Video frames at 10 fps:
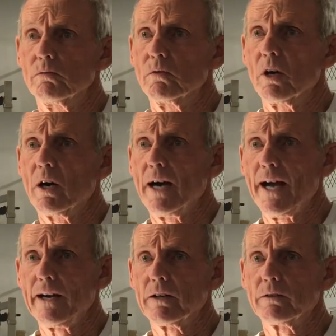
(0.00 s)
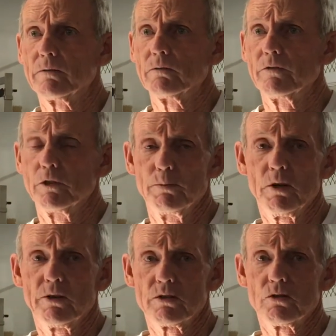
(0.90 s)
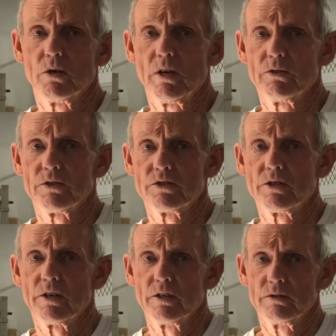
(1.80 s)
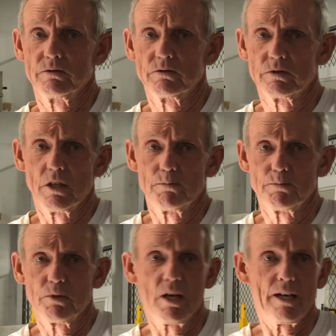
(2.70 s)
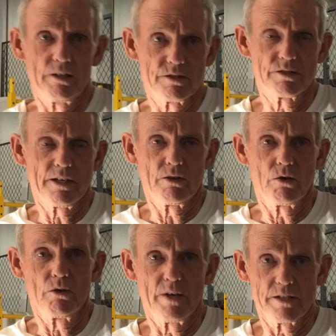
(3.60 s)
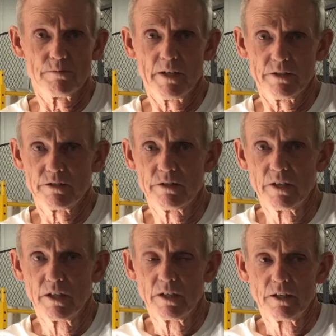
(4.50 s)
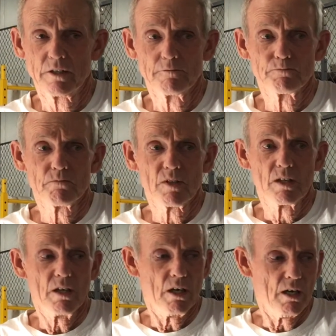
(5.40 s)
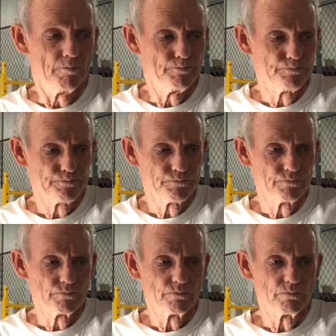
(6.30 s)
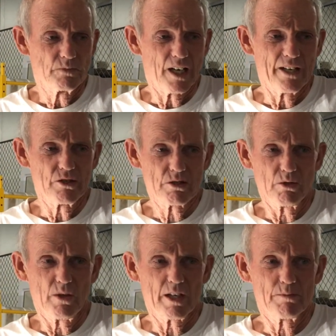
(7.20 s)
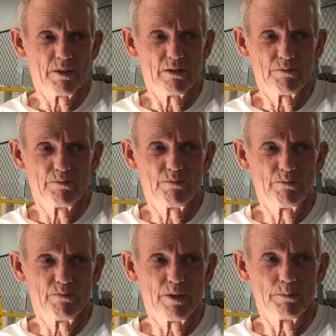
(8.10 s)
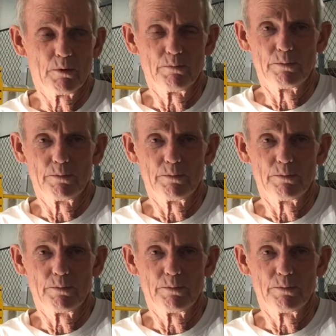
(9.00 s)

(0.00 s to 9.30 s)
are if you're building soil to start a plot, let's say, or raised beds, I usually recommend people